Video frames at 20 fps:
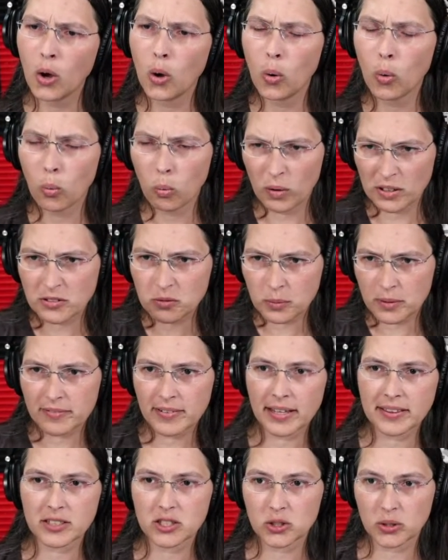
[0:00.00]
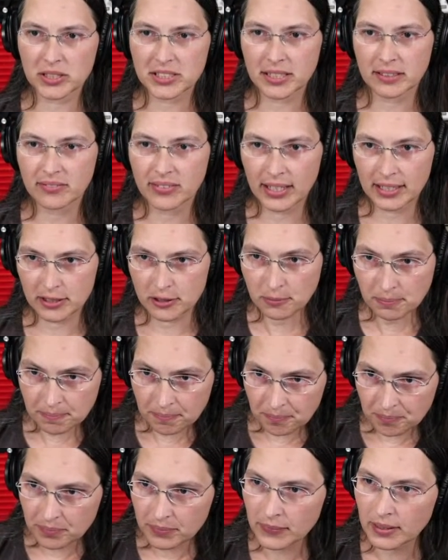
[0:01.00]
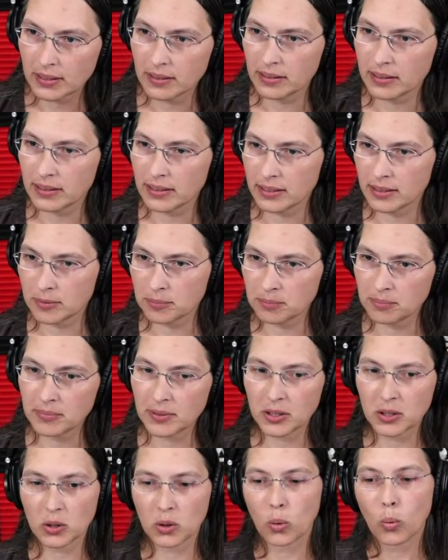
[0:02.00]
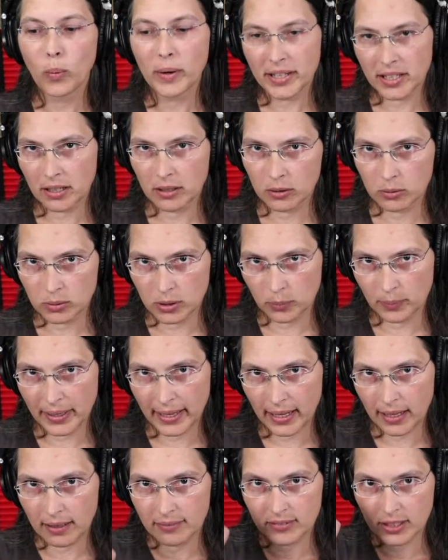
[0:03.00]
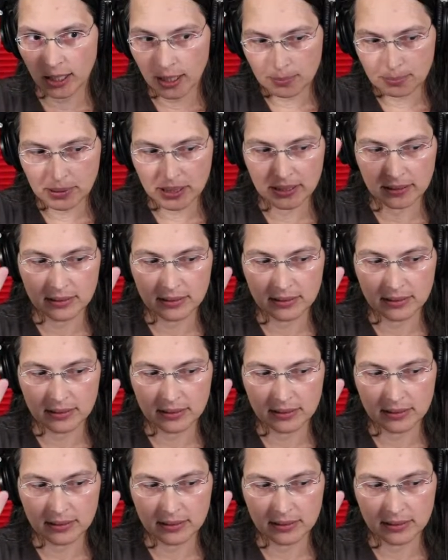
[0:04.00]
Once we've got the joystick value, we know that we have up,